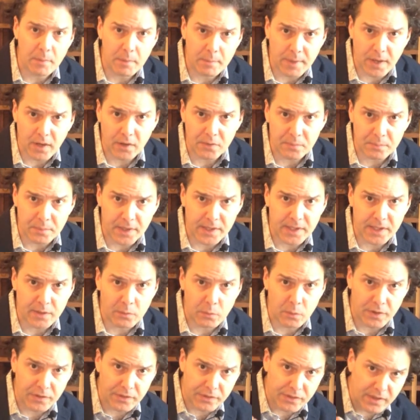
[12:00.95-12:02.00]
amount of money
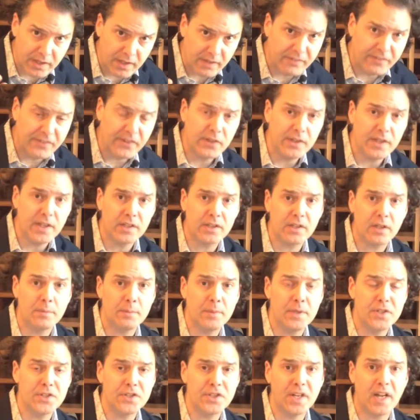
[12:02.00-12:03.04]
with the affiliate
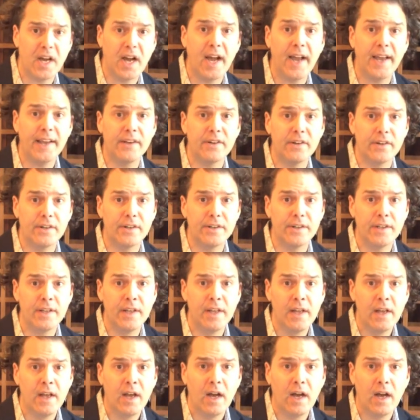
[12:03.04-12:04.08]
commission I earn
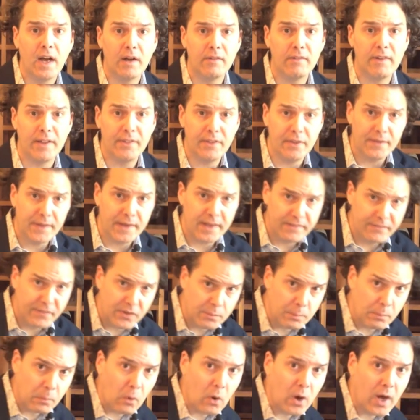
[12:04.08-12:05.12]
uh, rather than if you
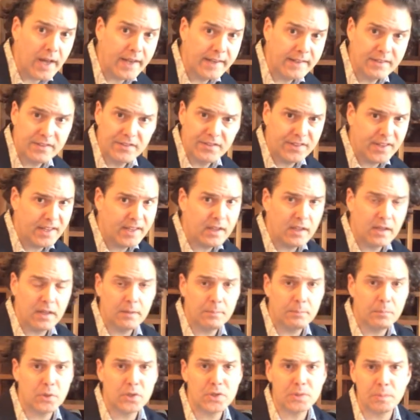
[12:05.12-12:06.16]
bought, say, the
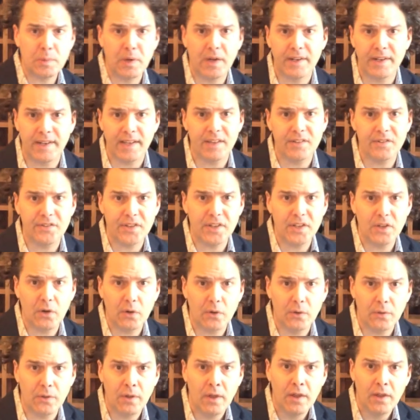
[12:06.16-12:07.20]
push button
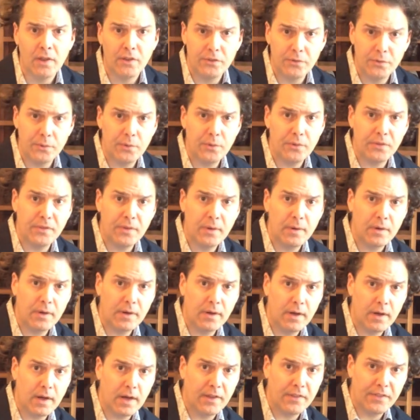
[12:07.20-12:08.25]
SEO through
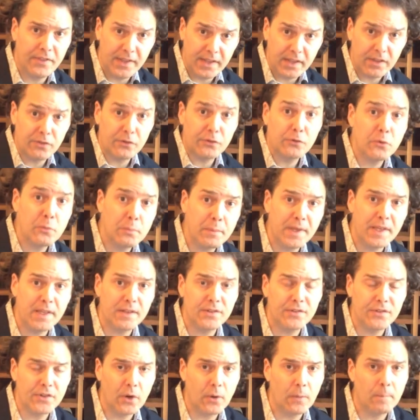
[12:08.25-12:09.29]
uh, thing through me.
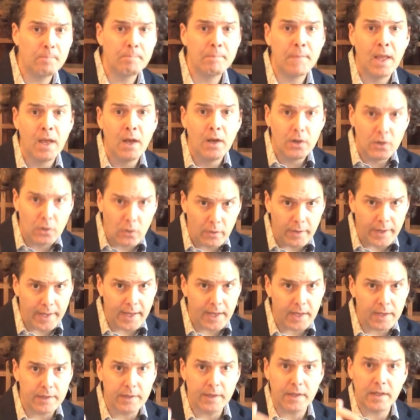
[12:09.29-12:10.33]
So go
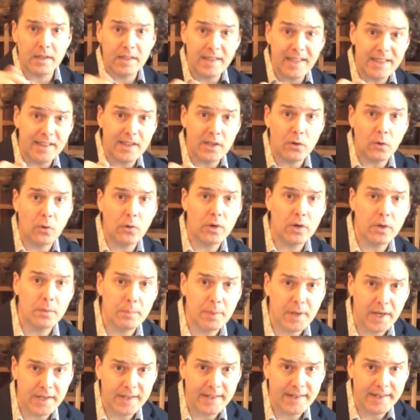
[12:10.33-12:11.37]
ahead, click the order
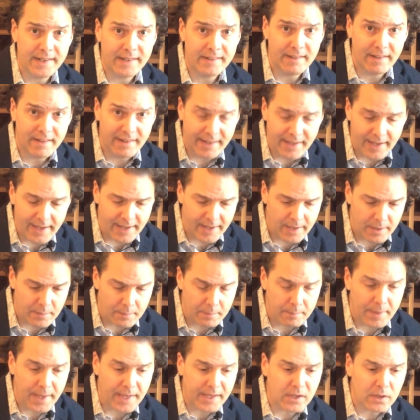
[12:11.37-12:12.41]
button today,
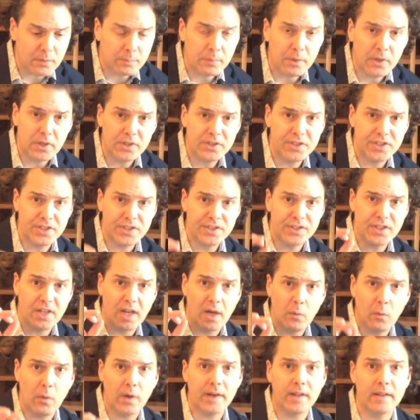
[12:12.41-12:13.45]
make your purchase. I
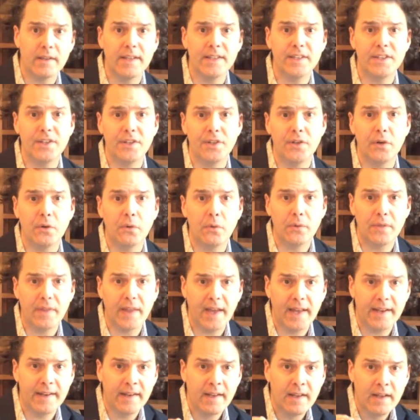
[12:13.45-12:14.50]
want to let you know
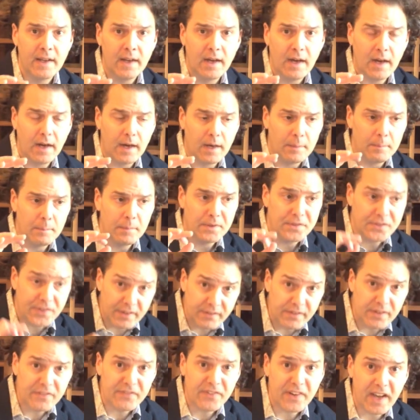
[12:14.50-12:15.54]
that um,
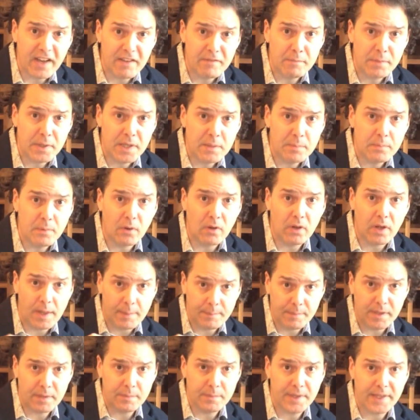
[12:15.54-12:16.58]
75 people, I'm
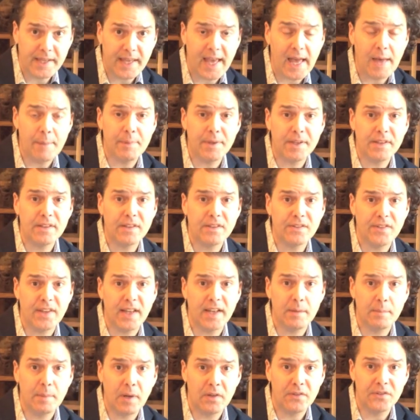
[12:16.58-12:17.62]
going to be capping this at
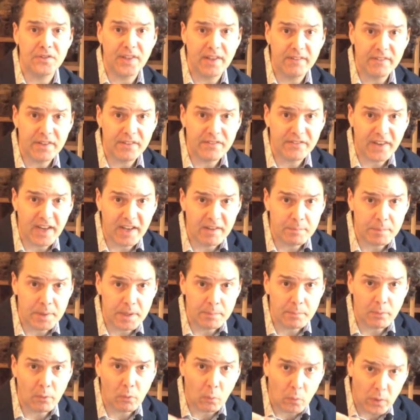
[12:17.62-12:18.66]
about 75
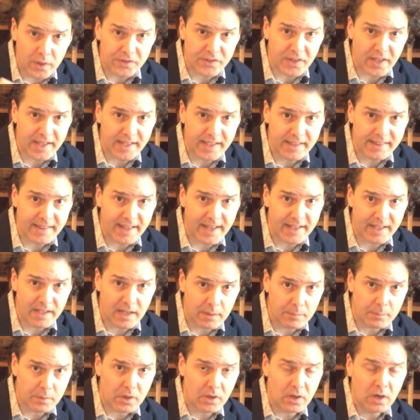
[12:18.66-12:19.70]
people. Once I hit that
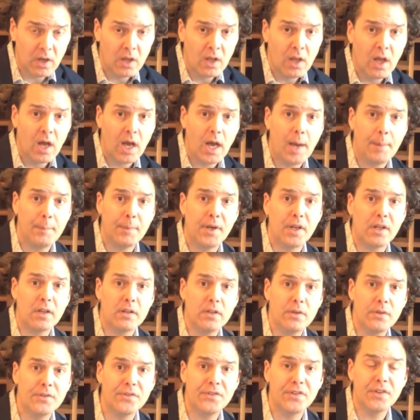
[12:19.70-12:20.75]
number, I'm going to
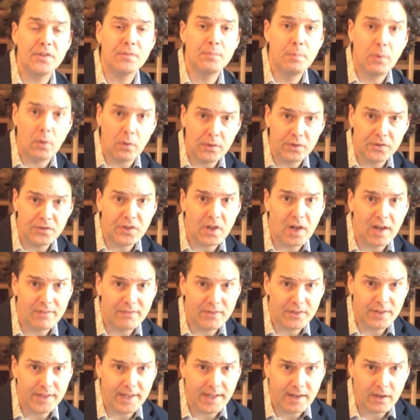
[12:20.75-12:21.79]
close this bonus
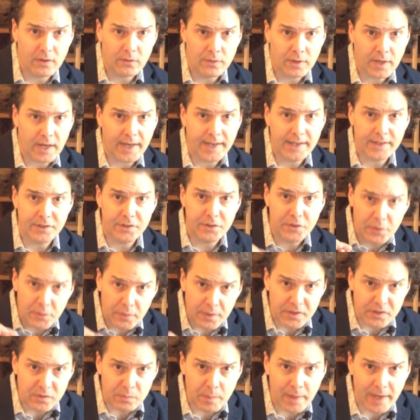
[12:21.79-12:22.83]
offer down. I do
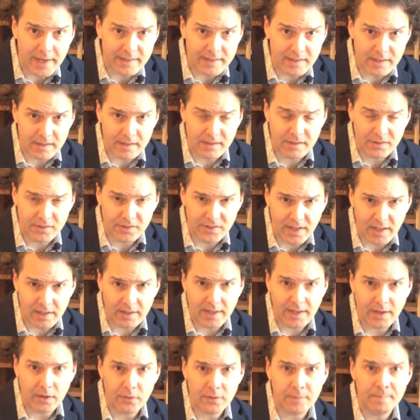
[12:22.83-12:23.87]
expect it to sell
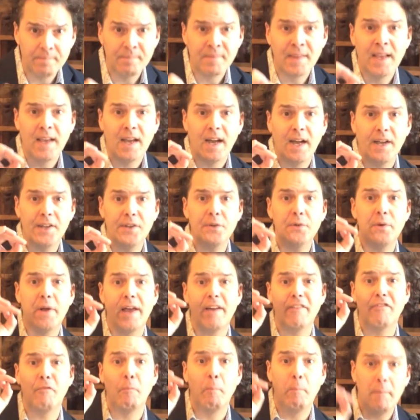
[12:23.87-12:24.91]
out. I do
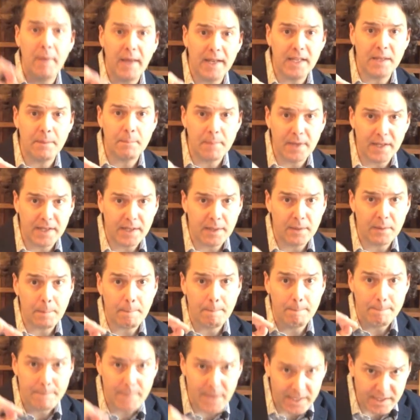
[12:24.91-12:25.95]
have many, many,
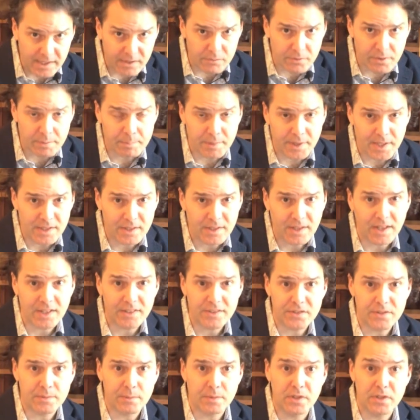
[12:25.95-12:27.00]
many repeat
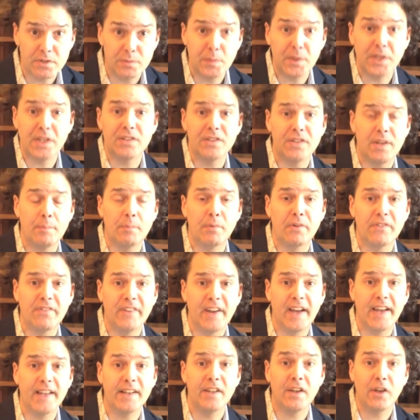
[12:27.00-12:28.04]
customers because I
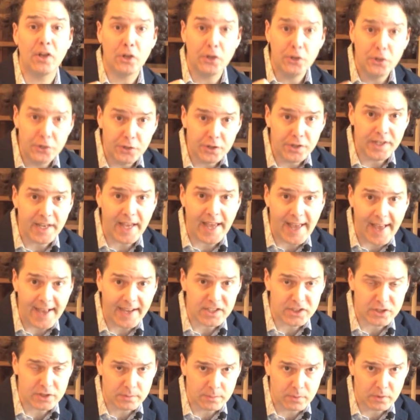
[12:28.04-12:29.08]
provide good,
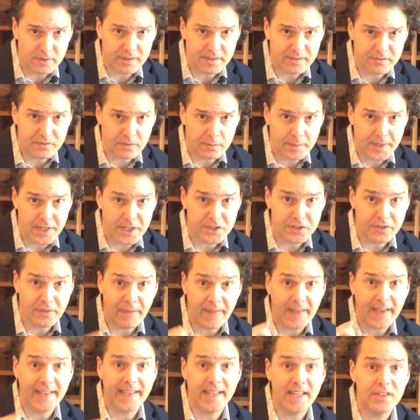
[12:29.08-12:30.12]
actionable information
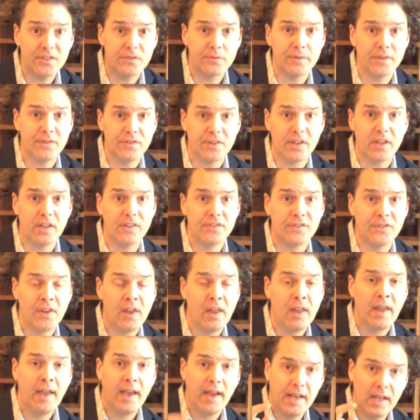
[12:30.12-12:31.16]
that gets results.
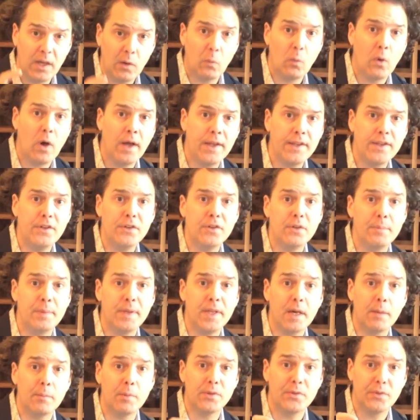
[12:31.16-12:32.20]
And I want you to be
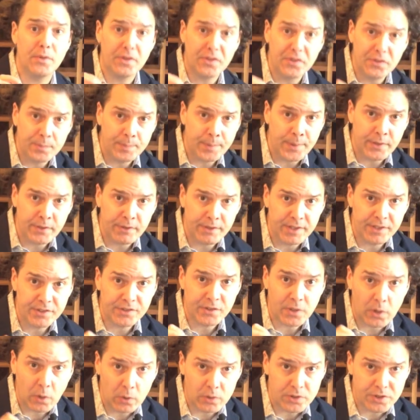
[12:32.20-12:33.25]
able to experience
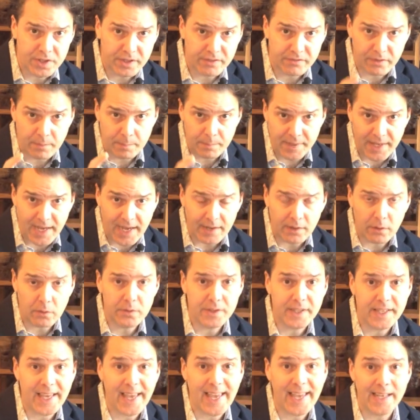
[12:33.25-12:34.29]
coaching from not
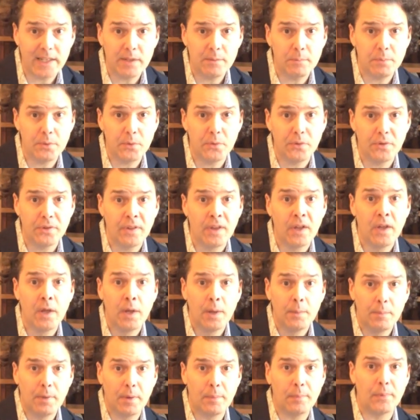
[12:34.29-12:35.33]
only Aidan Booth,
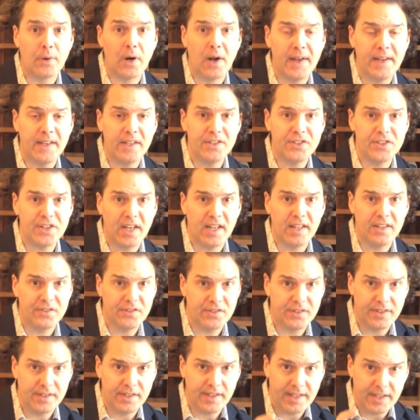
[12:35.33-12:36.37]
but Brian
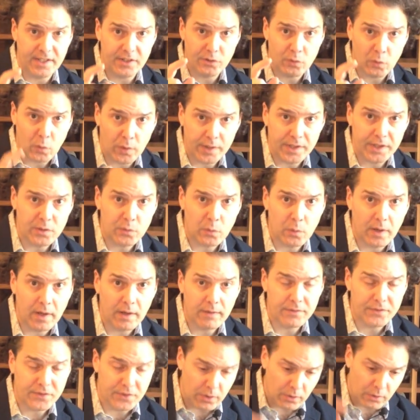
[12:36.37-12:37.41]
Johnson in
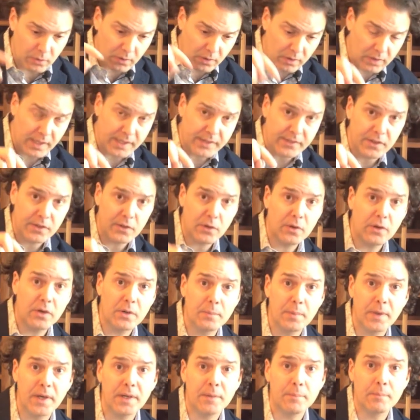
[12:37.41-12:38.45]
2012. So click the order
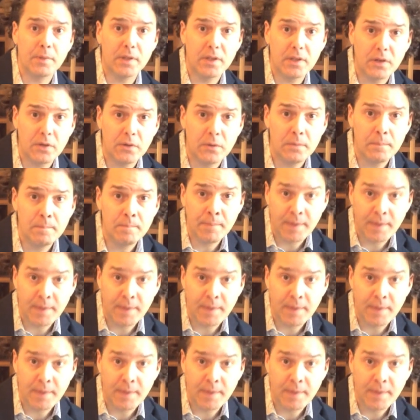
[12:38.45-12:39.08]
button below.